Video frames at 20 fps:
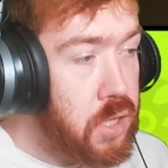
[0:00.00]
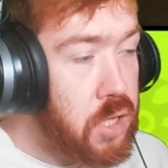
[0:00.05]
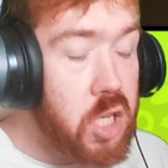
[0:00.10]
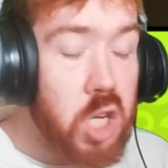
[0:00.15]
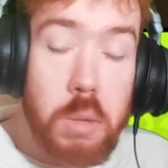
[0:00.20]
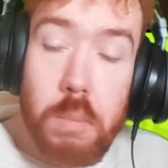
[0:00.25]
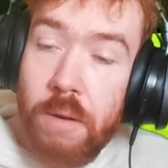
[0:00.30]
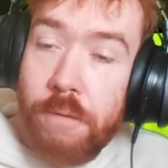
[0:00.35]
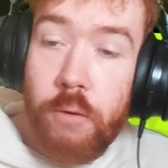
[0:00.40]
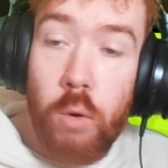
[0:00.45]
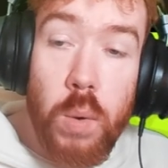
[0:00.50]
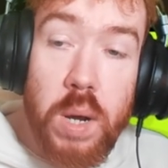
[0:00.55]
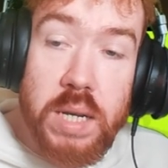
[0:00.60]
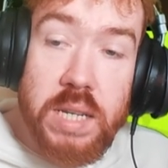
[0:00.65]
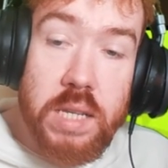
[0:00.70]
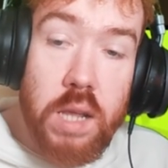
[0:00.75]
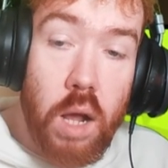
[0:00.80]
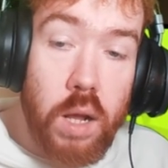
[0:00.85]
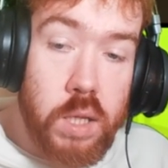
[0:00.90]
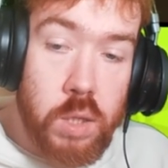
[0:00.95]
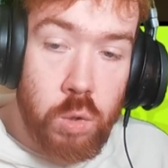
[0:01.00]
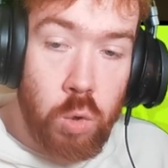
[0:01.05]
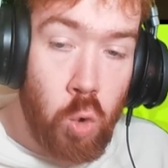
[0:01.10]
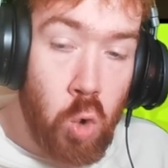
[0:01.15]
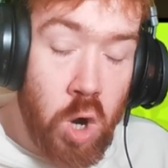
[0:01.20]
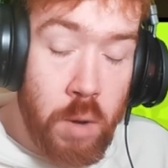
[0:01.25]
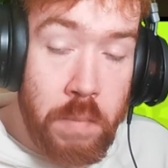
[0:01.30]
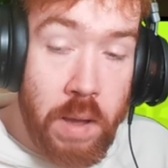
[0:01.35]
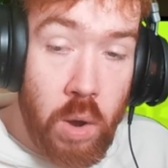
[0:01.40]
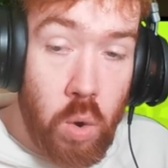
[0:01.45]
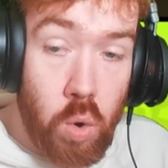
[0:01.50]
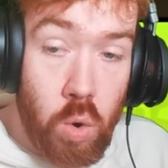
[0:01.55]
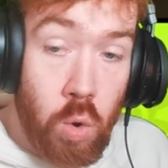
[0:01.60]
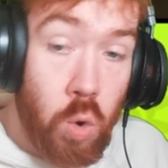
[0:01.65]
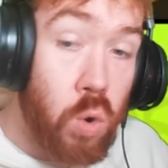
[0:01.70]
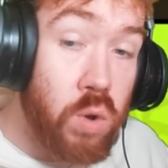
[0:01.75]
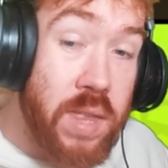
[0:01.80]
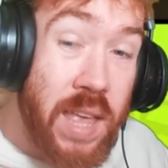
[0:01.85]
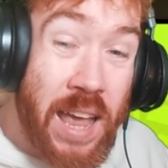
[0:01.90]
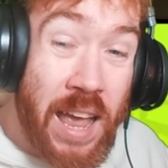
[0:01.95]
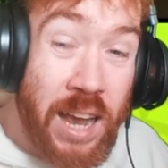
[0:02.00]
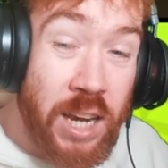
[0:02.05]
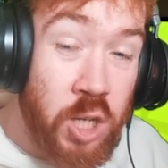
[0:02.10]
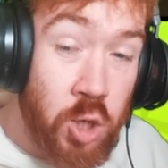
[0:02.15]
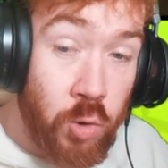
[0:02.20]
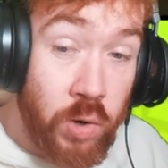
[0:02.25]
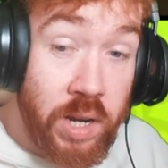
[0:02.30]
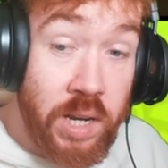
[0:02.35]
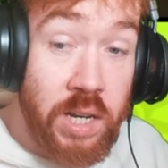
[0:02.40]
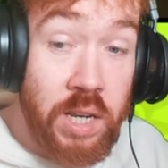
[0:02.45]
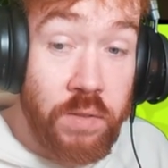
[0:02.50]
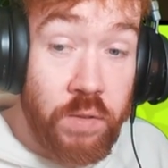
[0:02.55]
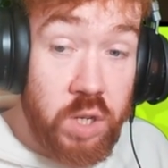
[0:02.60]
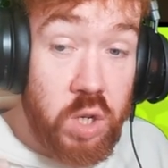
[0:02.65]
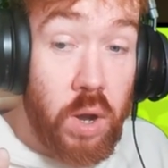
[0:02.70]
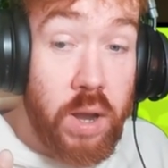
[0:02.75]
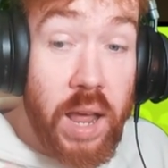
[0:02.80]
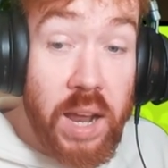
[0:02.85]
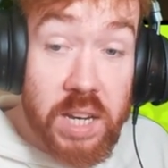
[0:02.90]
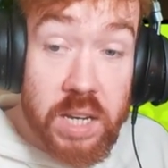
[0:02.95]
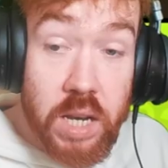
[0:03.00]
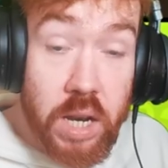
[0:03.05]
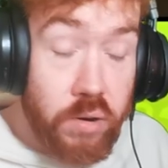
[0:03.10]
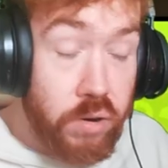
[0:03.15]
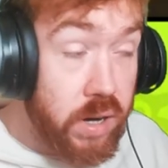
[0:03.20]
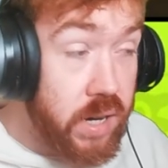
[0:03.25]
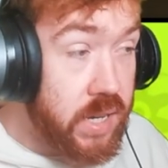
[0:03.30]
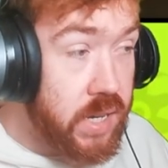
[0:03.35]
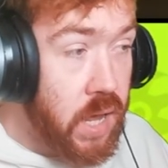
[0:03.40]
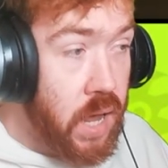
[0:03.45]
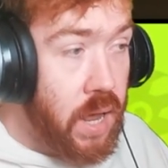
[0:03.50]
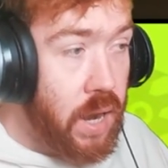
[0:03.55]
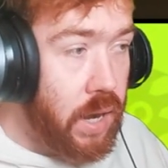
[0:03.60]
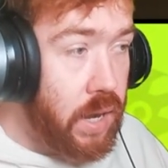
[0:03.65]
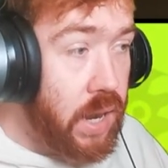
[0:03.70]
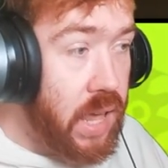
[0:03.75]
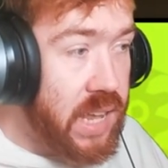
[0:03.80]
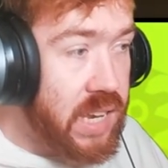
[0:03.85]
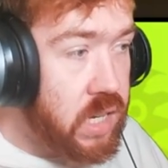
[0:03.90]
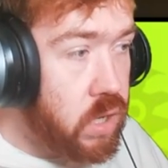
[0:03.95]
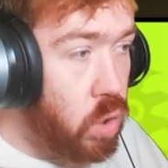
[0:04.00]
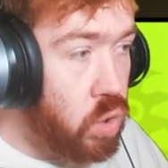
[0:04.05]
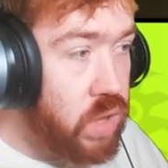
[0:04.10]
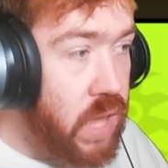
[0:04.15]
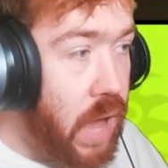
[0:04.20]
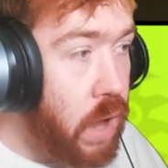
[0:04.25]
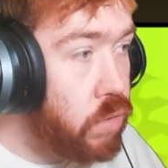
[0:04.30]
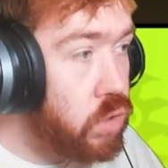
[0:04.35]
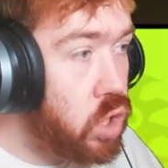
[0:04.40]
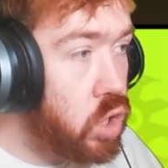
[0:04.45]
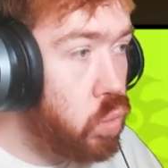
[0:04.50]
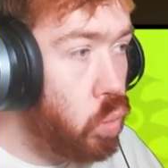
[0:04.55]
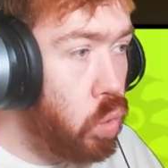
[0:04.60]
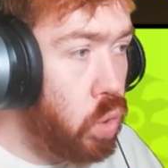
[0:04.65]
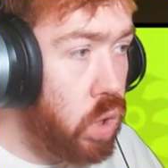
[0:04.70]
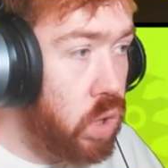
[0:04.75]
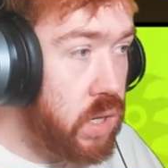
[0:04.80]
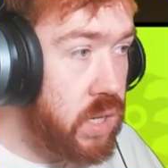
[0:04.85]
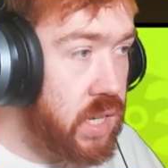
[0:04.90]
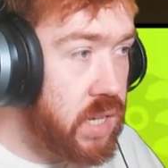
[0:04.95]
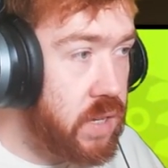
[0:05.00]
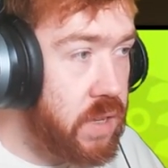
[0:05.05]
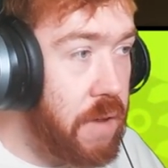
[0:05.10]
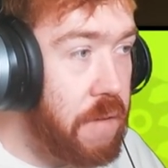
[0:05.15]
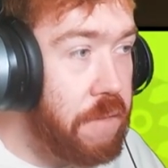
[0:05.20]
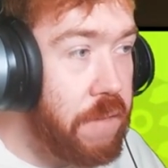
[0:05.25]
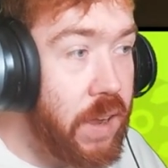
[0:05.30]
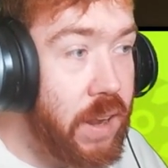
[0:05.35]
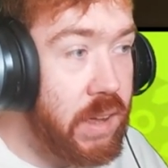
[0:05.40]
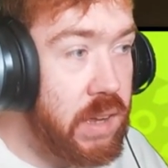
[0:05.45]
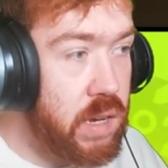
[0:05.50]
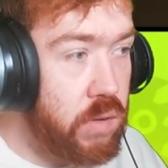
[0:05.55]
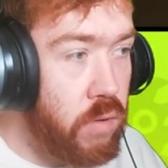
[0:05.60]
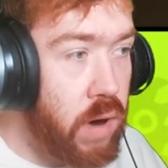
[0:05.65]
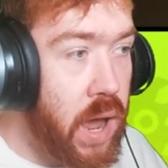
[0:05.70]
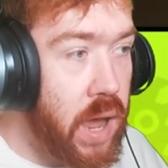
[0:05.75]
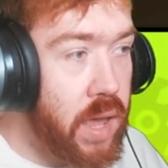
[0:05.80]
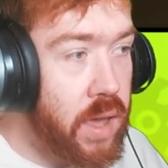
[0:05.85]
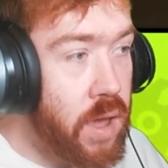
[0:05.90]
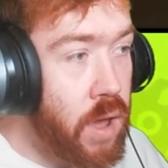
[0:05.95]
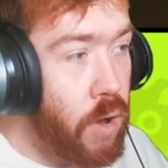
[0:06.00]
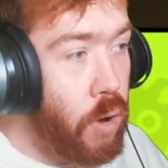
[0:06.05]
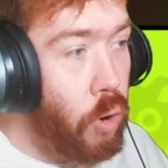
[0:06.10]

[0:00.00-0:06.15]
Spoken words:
So before we start talking about all the actual individual legendaries, let's go down towards the fillers, right?